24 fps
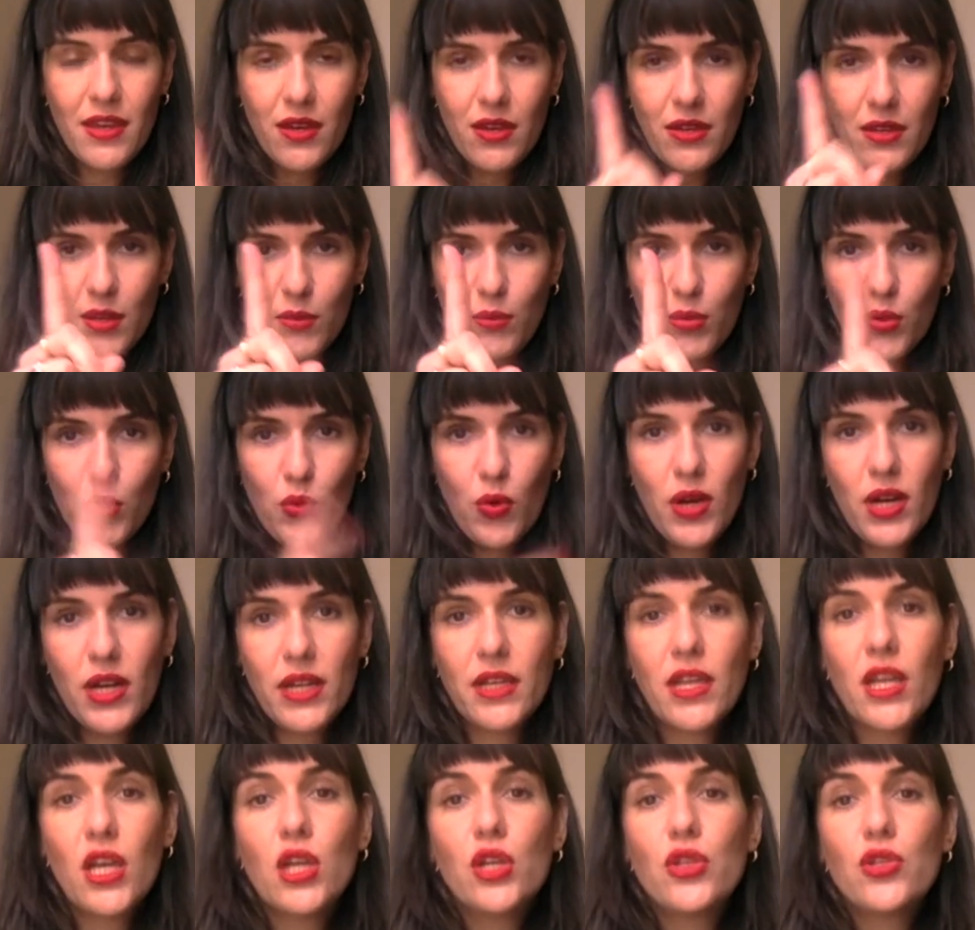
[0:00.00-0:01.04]
Number
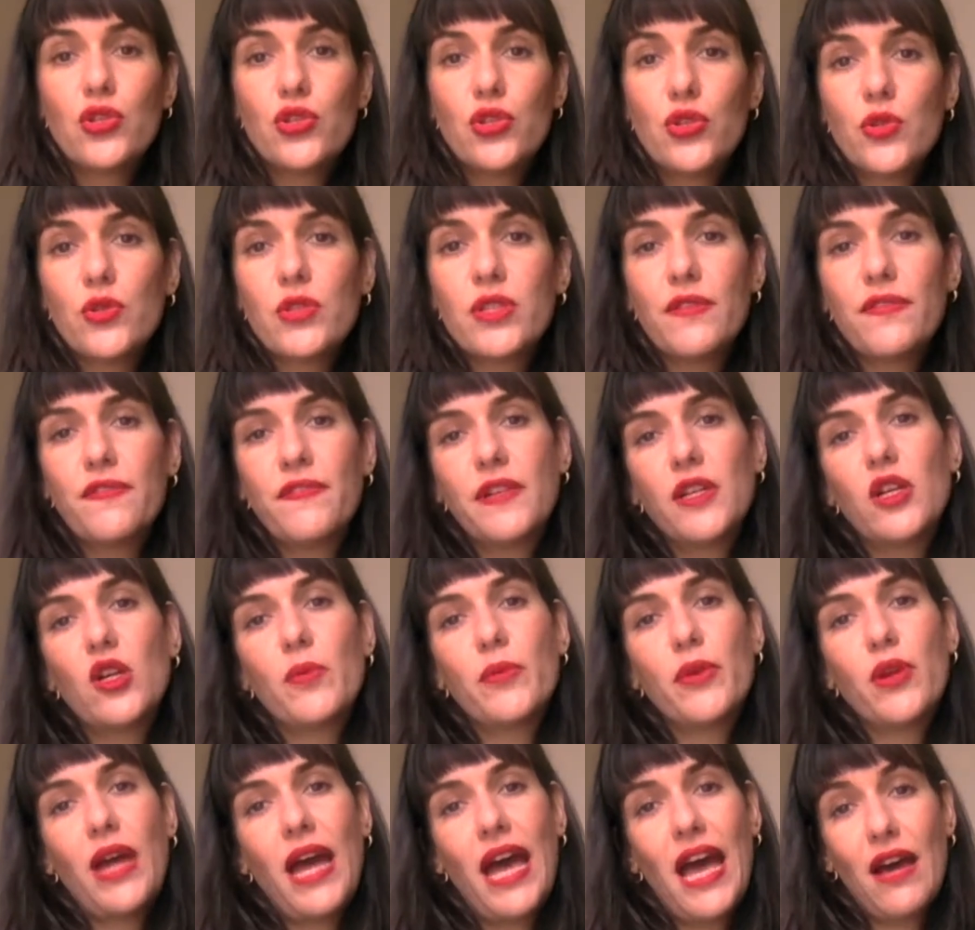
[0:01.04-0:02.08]
one, choose a film
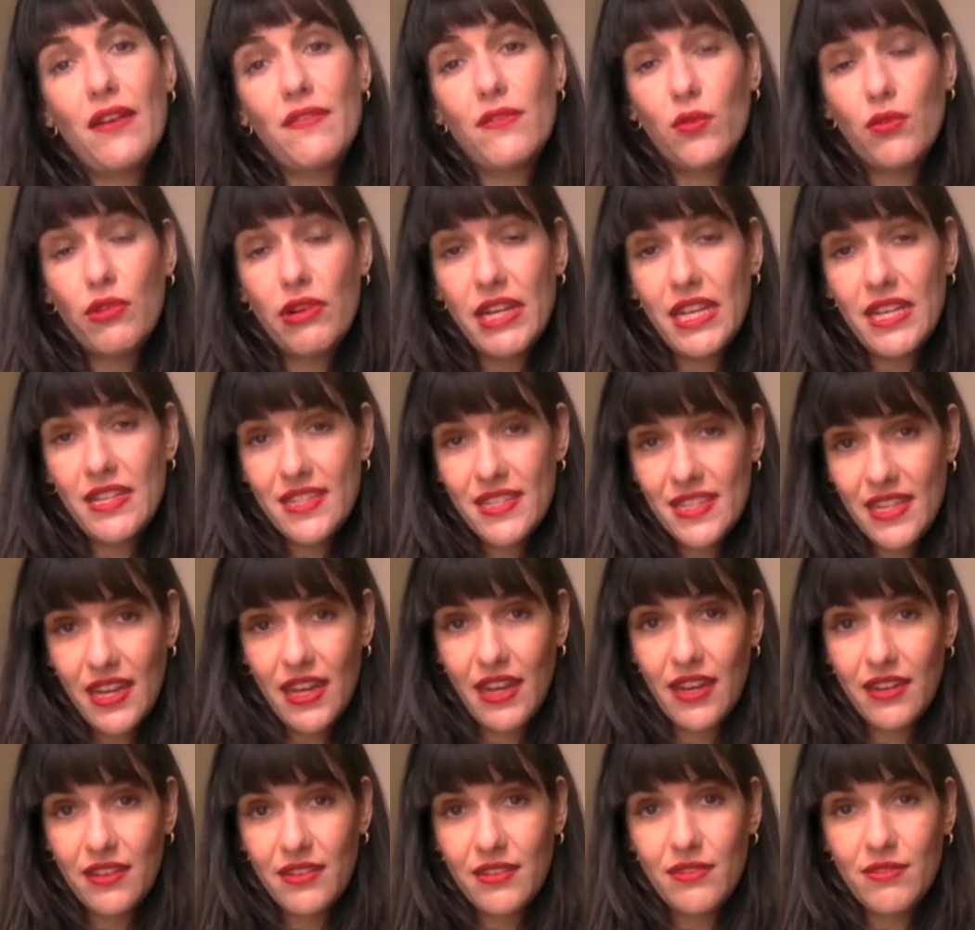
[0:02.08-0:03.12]
you have already
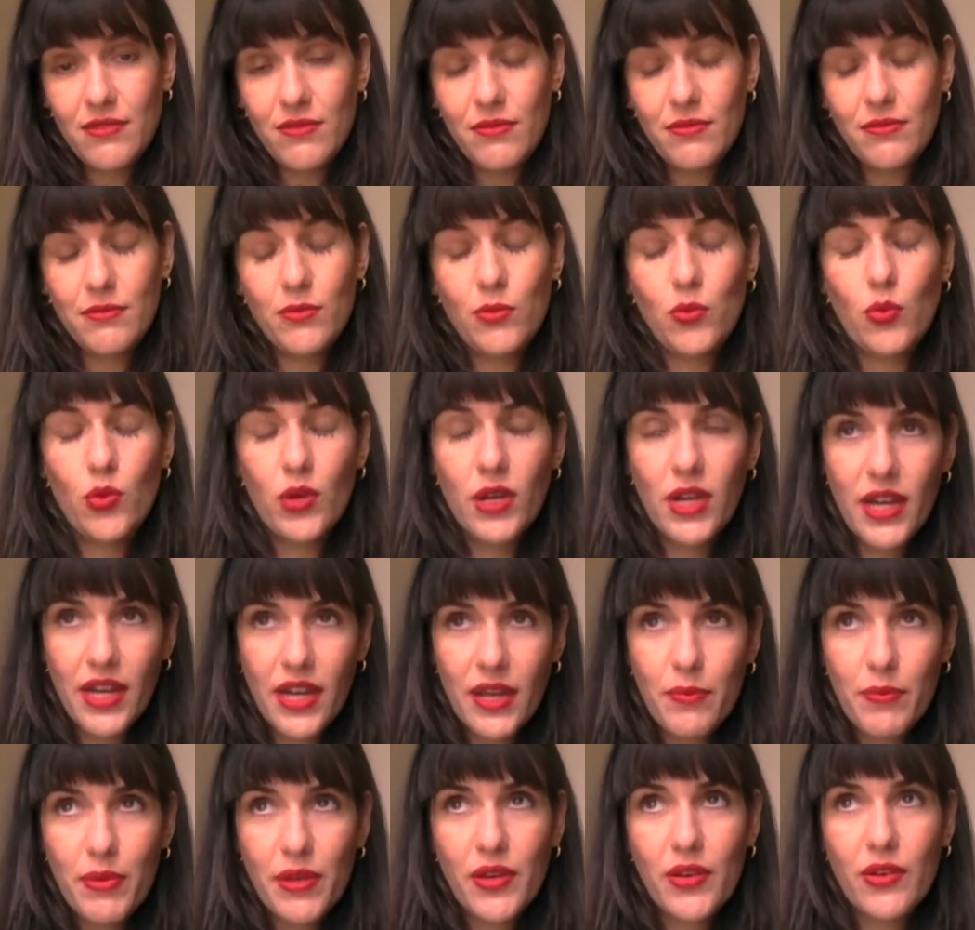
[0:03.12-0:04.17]
seen.
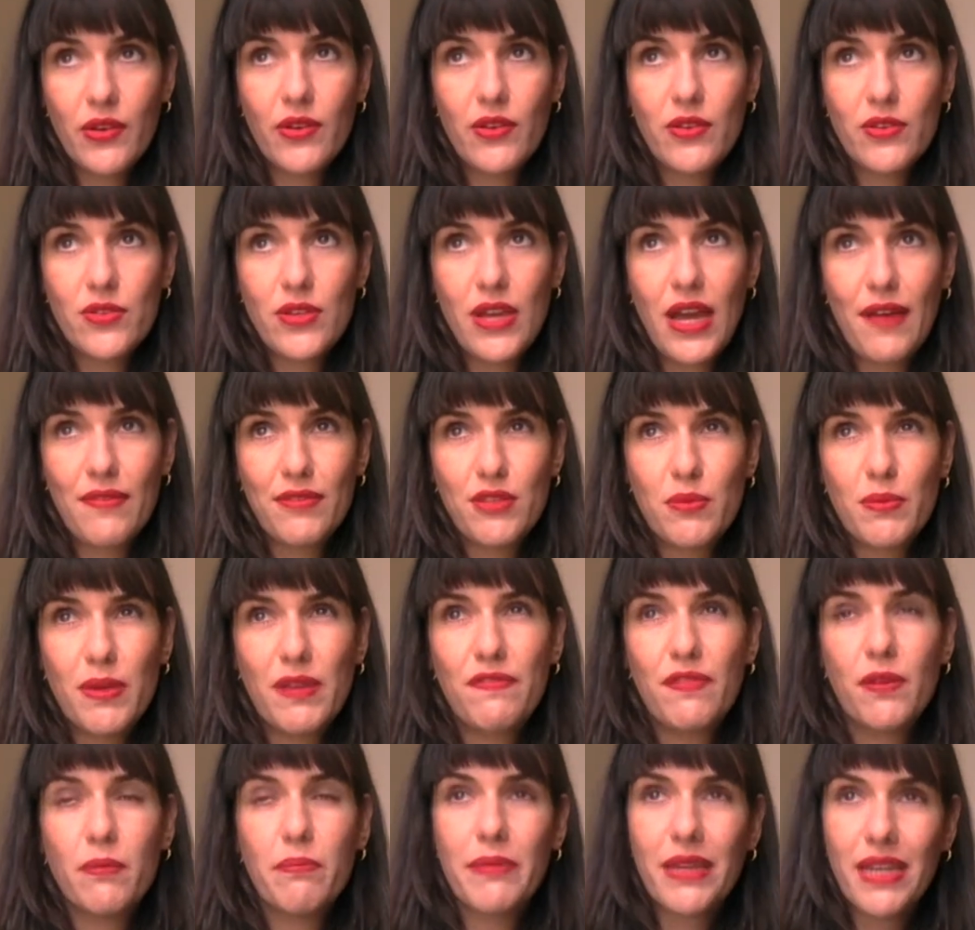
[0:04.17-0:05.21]
Why? Because you have to be
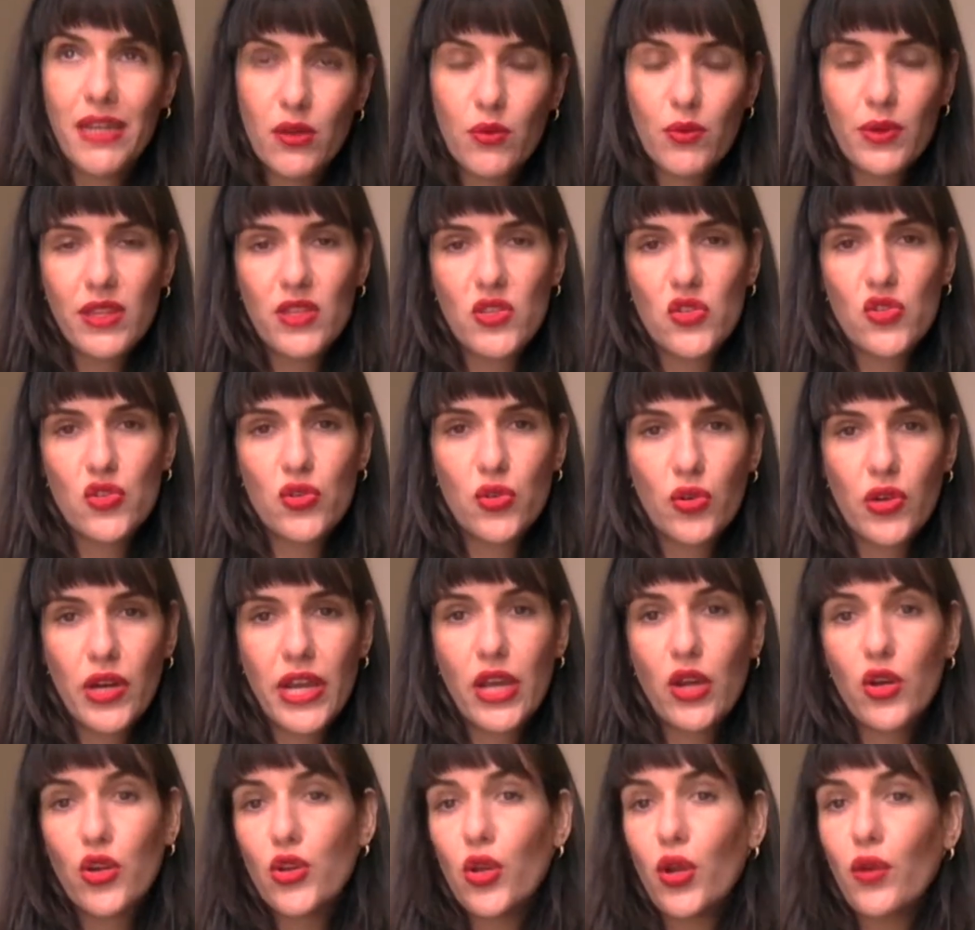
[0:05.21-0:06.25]
familiar with the story.
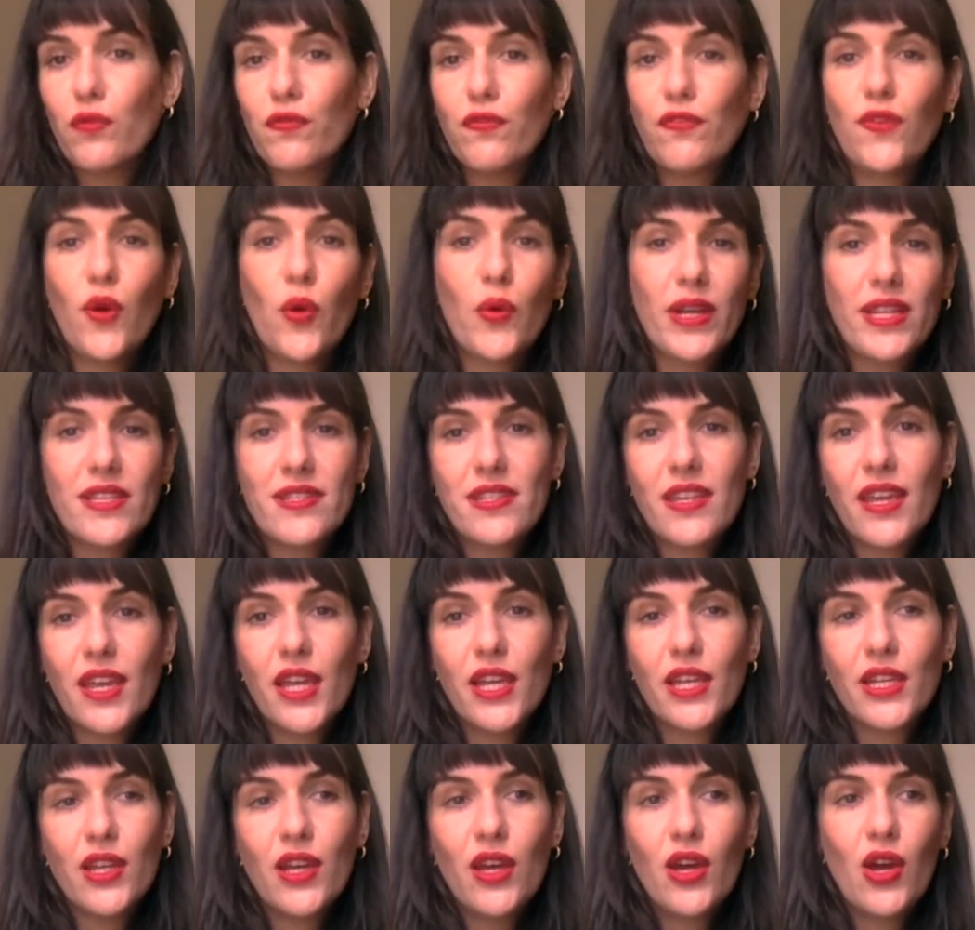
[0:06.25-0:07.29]
You're not
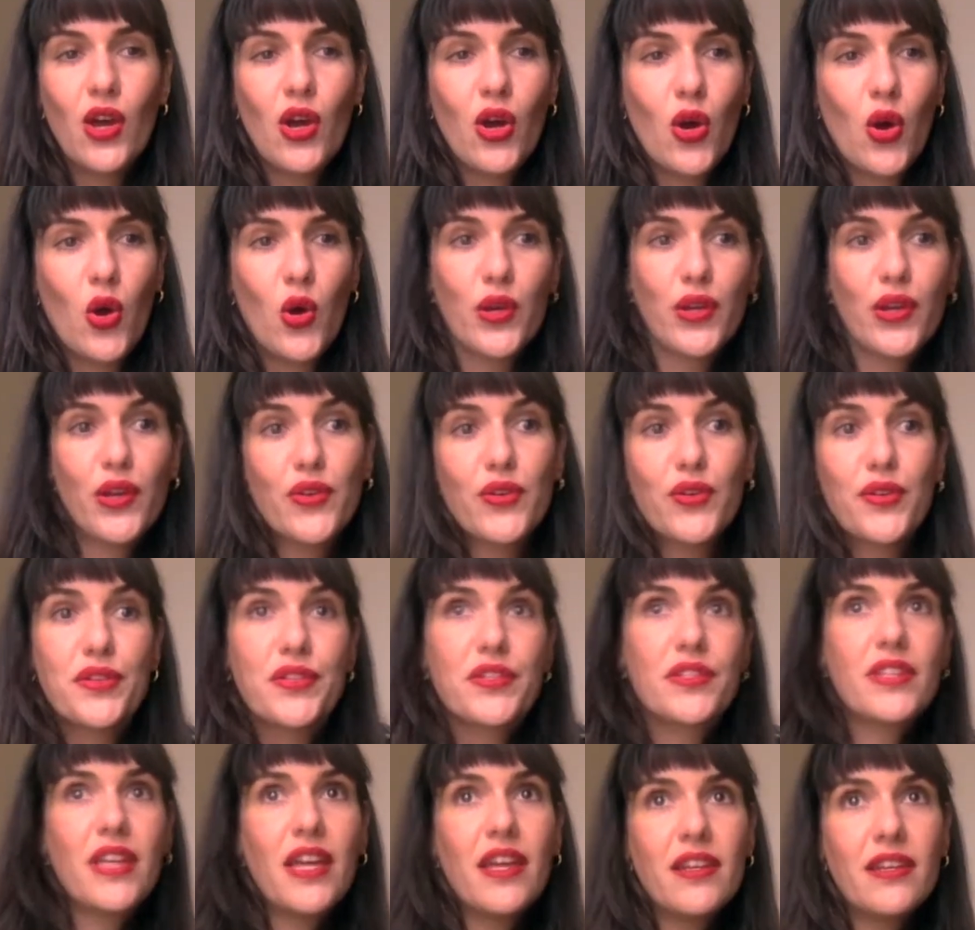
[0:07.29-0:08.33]
focusing on
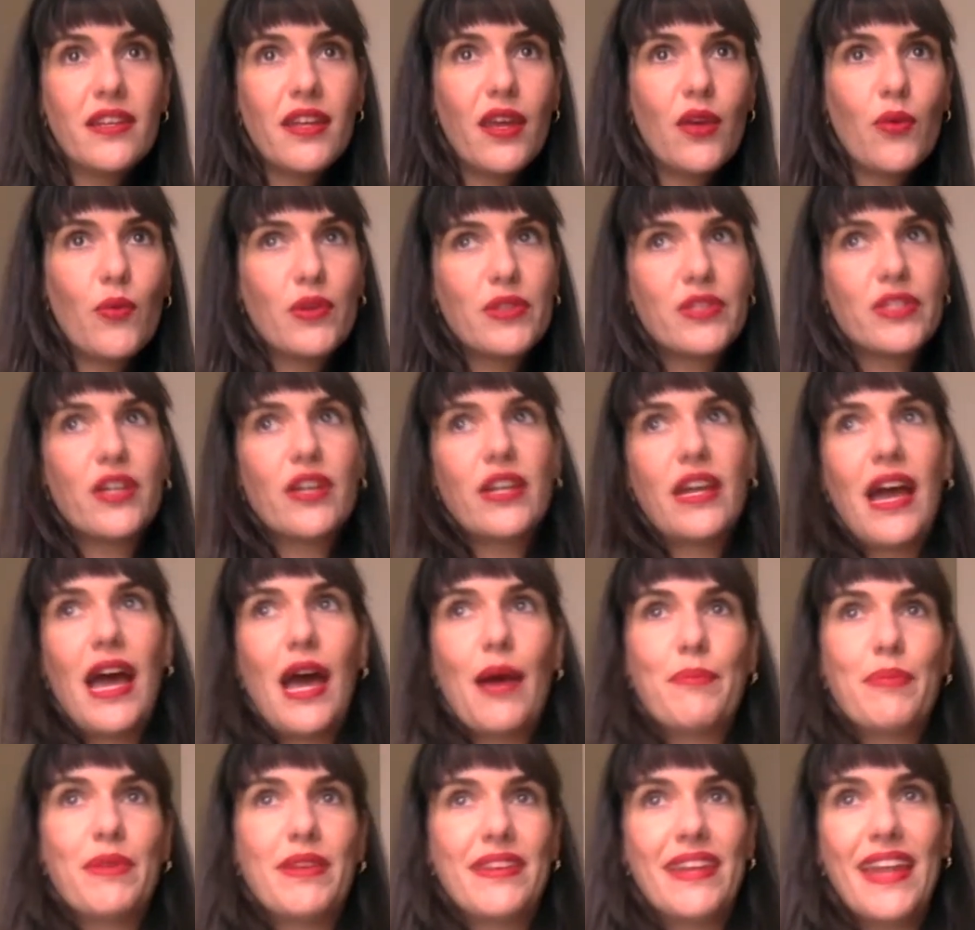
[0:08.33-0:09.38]
understanding what's going to
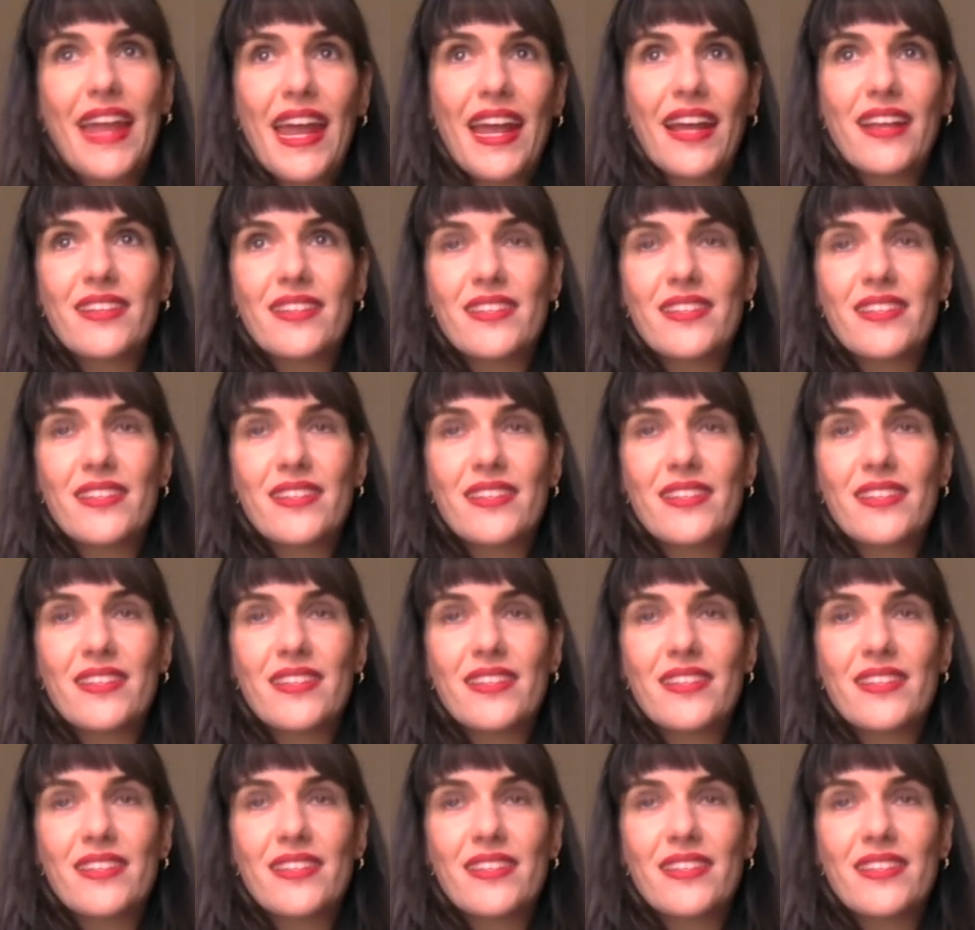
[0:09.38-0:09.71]
happen next.